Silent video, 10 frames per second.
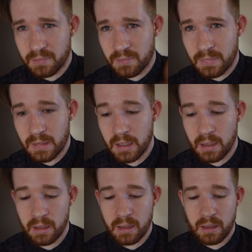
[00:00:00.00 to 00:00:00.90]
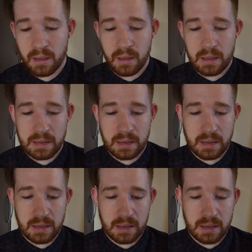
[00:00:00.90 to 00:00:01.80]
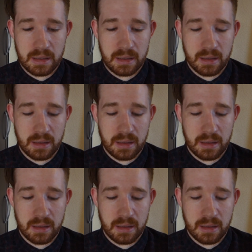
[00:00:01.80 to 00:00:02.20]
Nobody speaks.